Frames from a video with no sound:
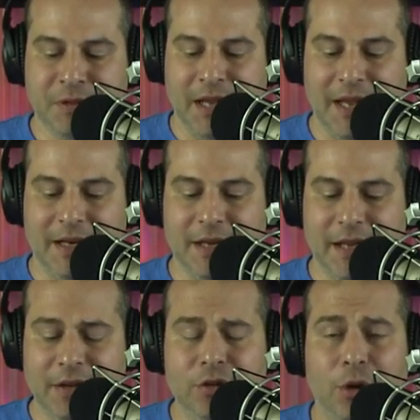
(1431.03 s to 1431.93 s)
and
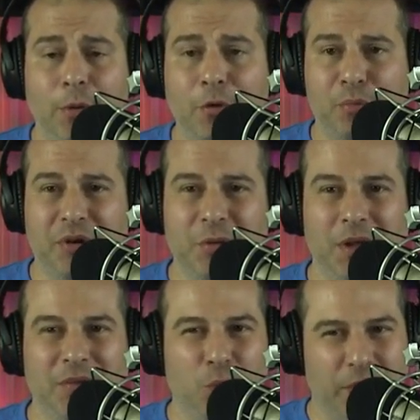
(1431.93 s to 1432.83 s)
it'll go over pretty
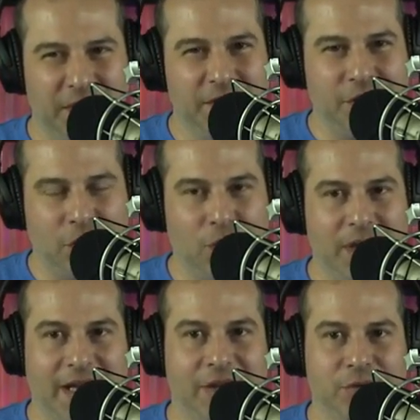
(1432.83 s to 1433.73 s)
well within their
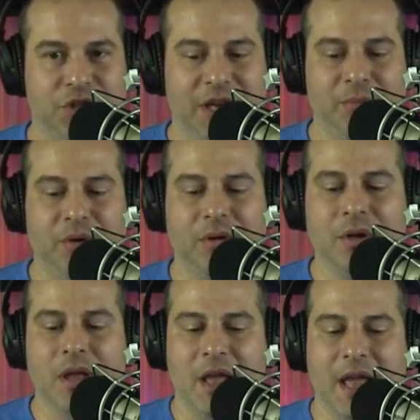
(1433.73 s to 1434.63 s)
own echo chamber.
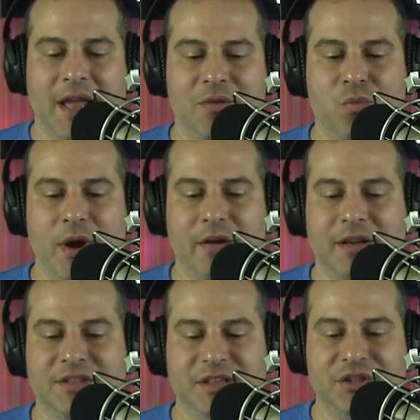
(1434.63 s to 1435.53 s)
And where
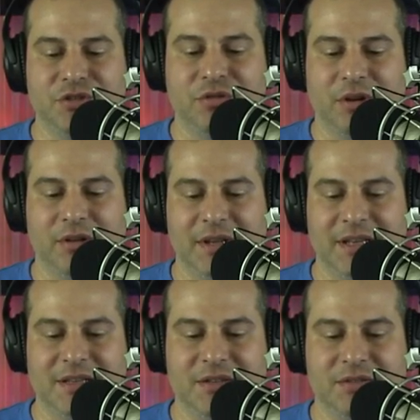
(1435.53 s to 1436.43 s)
I see a struggle
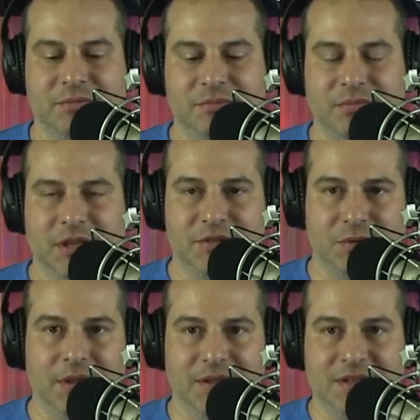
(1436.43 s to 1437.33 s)
is, let's
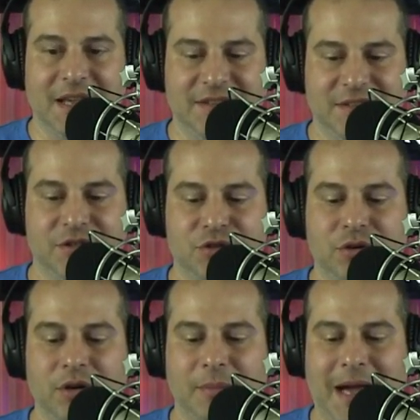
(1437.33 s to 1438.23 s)
in this case as a
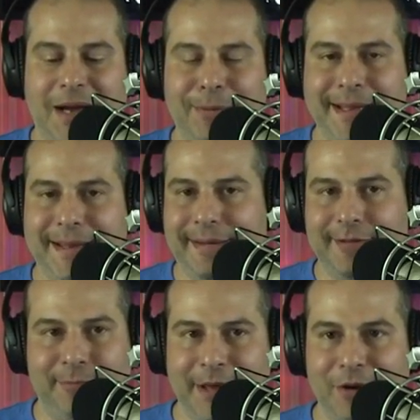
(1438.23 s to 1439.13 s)
startup, how do I get out
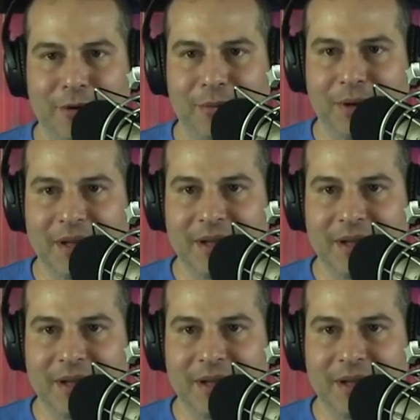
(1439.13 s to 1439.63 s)
of my own